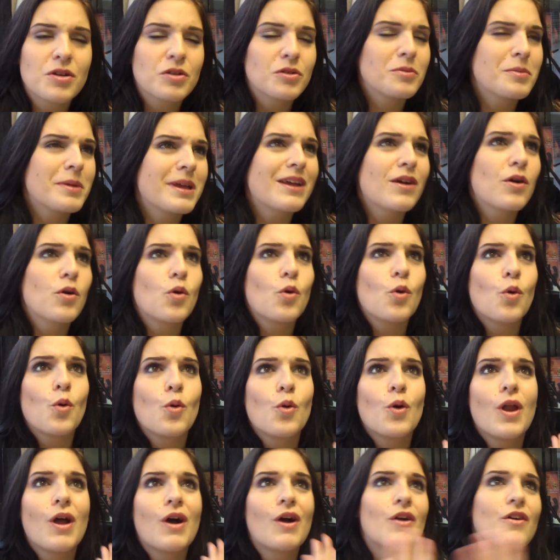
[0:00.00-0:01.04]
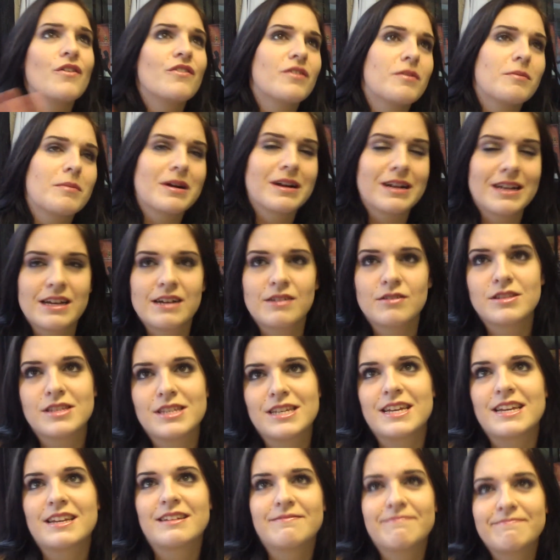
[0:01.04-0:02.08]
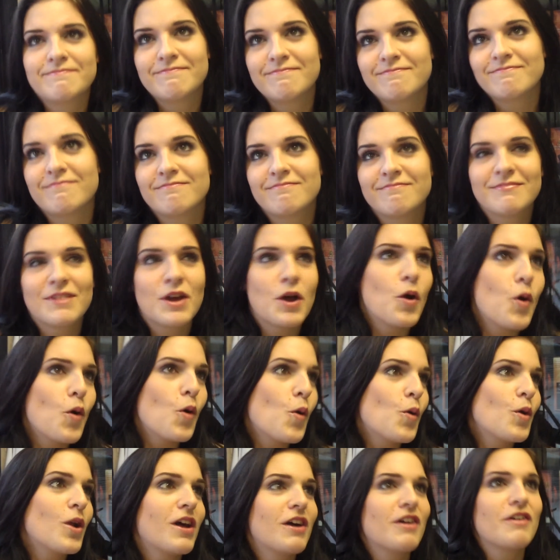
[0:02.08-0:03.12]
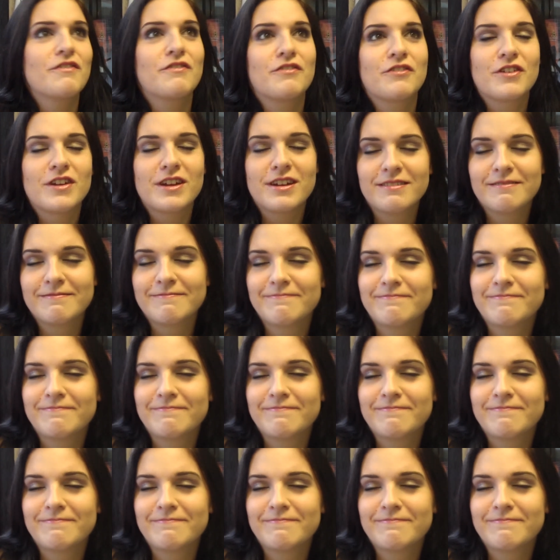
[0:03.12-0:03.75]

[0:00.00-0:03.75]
I'm going to be all over my county. All over it.